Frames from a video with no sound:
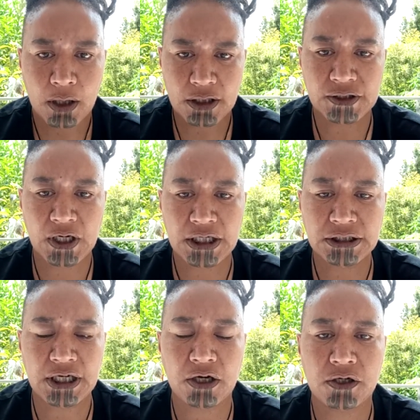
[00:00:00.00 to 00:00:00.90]
This I
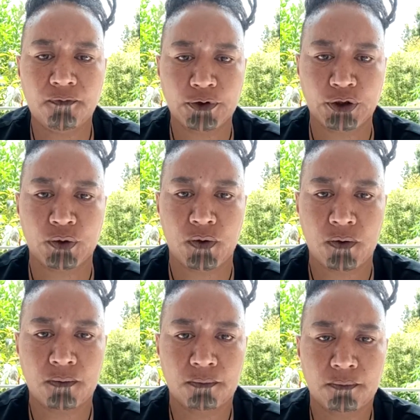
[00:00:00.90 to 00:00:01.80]
can tell you for
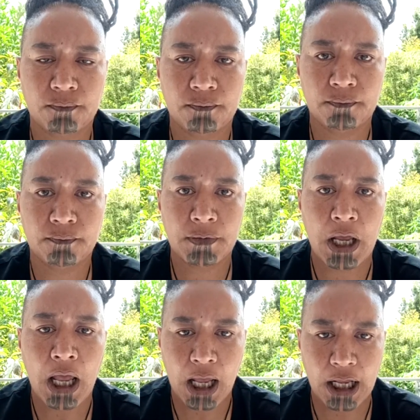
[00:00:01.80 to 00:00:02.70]
sure.
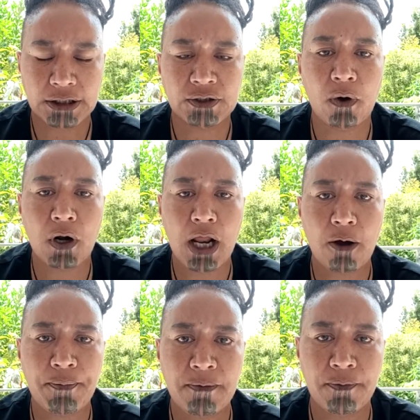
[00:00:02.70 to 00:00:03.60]
And to all
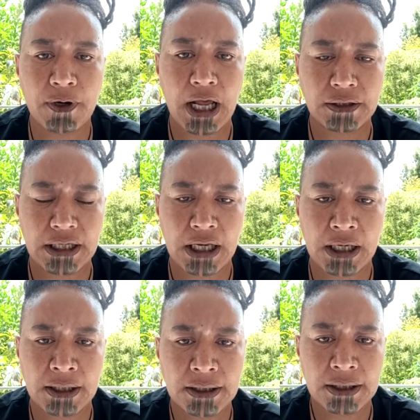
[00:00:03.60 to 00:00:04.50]
our people out
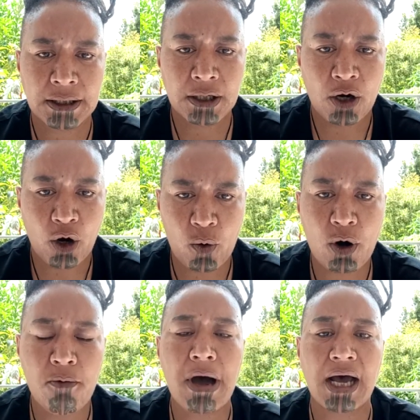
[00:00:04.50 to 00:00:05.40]
there who
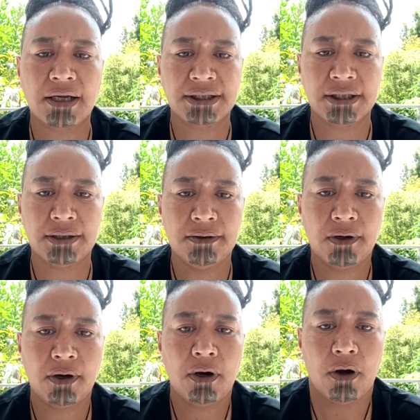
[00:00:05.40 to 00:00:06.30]
were martyred,
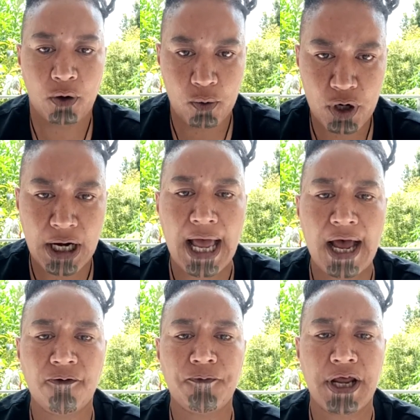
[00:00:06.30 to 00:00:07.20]
who were
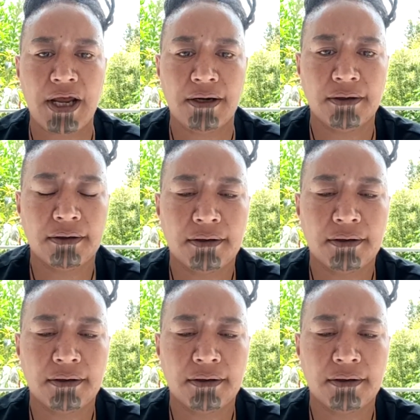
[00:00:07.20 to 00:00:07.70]
laughed at,